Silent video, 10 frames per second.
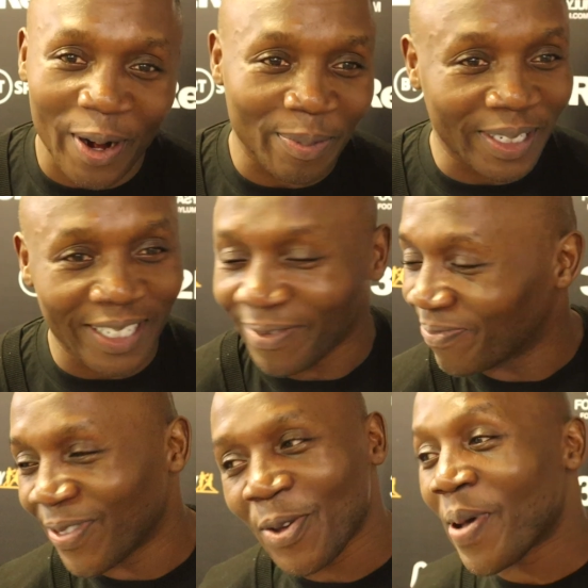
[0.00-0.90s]
Ramsey,
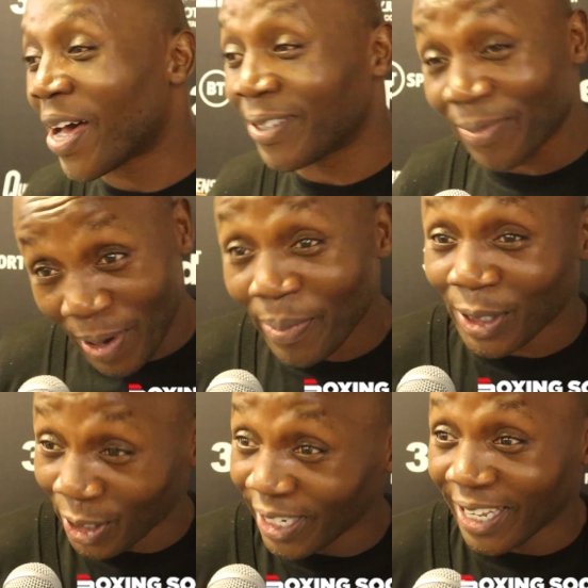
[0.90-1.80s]
you better
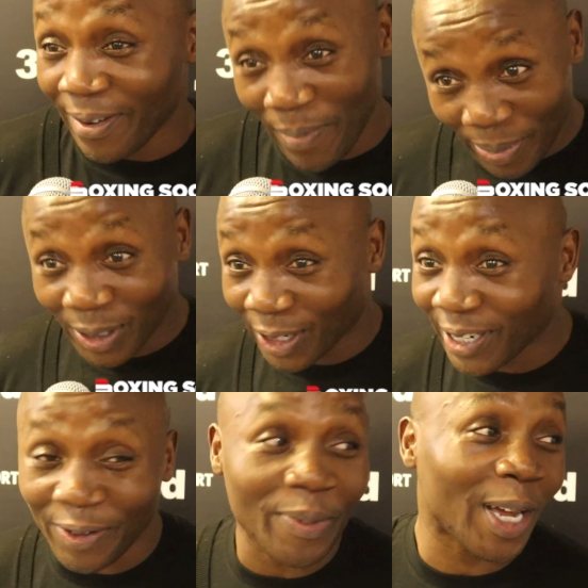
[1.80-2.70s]
remember Tunde, remember
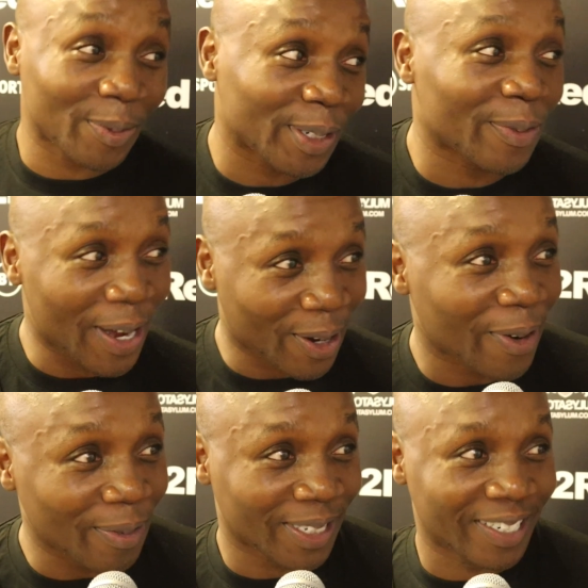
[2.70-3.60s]
Tunde from Archbishop
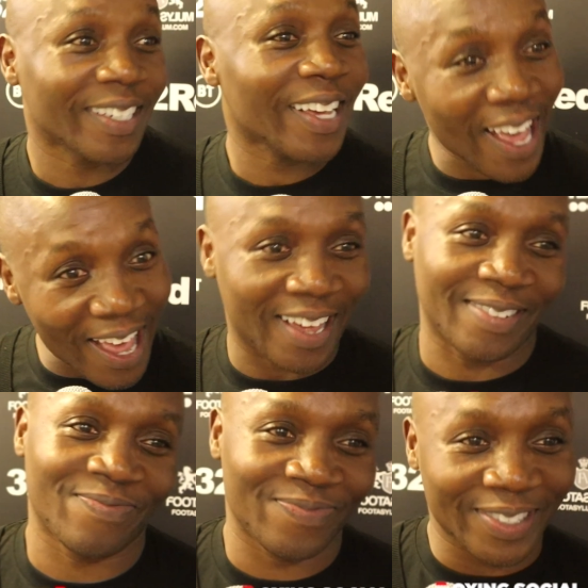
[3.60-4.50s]
Michael Ramsey. Yeah,
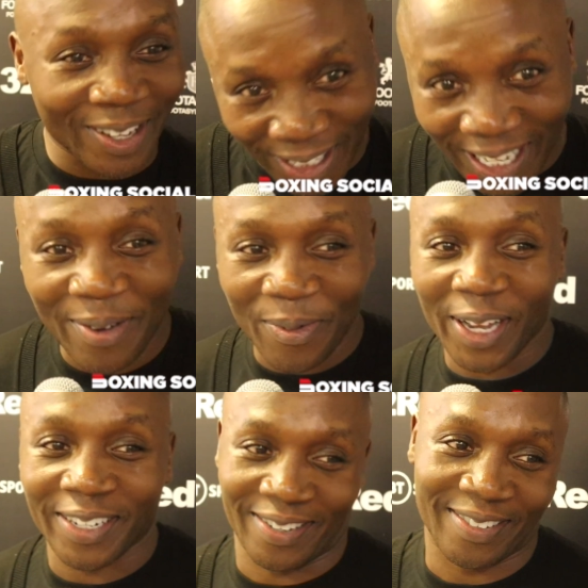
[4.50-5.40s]
the same
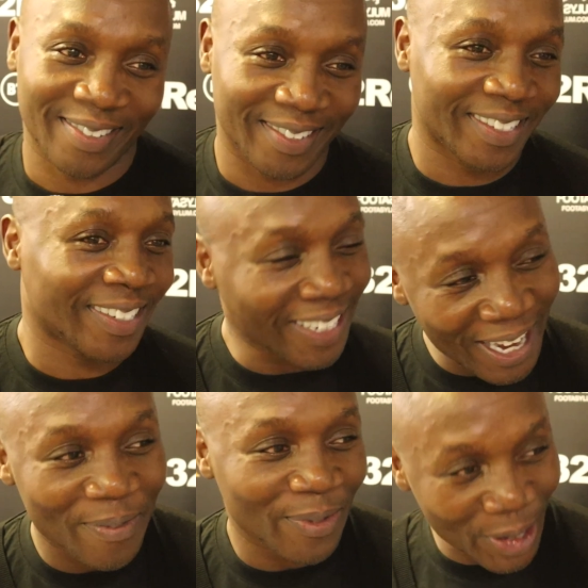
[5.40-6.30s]
one, the
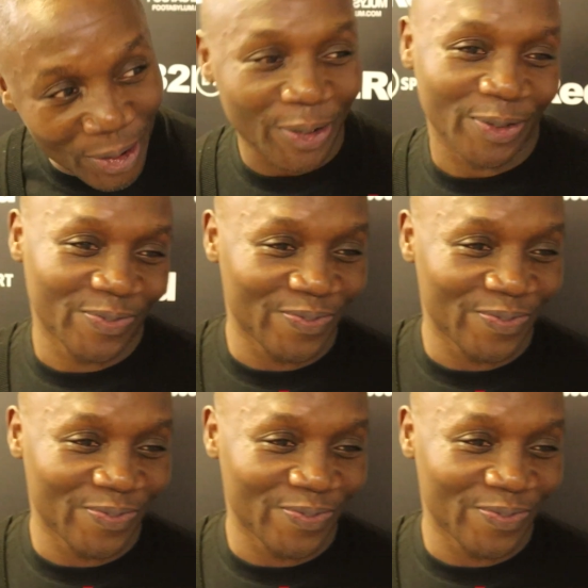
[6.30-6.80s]
same you.